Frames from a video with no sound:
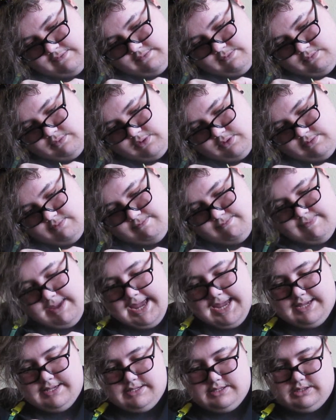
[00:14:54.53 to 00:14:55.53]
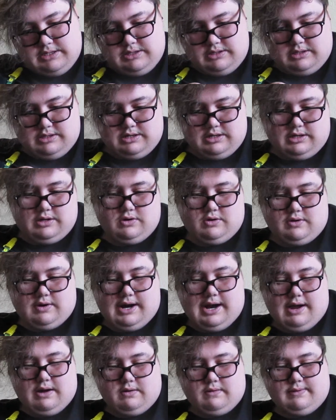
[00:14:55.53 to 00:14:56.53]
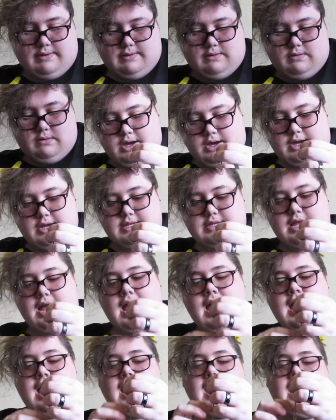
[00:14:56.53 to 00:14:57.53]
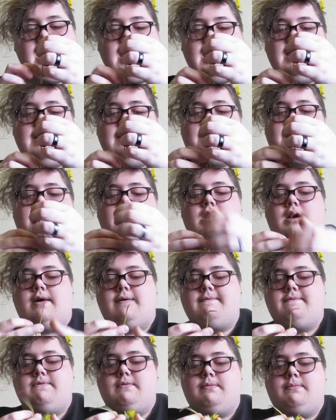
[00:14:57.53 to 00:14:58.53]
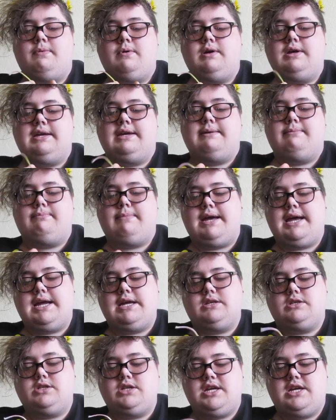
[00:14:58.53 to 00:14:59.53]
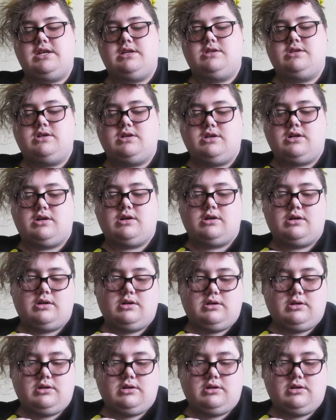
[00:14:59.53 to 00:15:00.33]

the more masculine crown because I am comfortable in my gender.